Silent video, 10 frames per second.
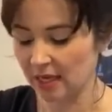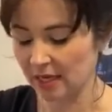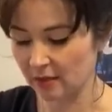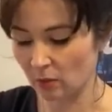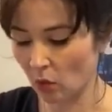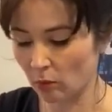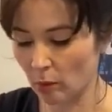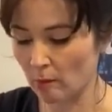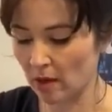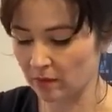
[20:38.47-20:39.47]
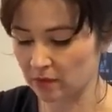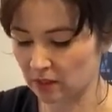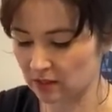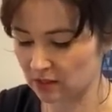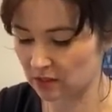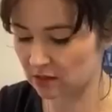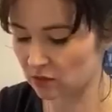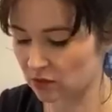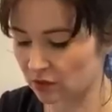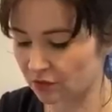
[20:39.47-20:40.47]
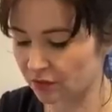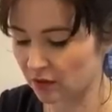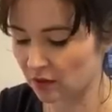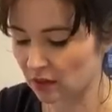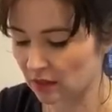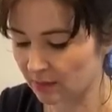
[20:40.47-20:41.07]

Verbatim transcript: in the warmer months, because there's a sort of,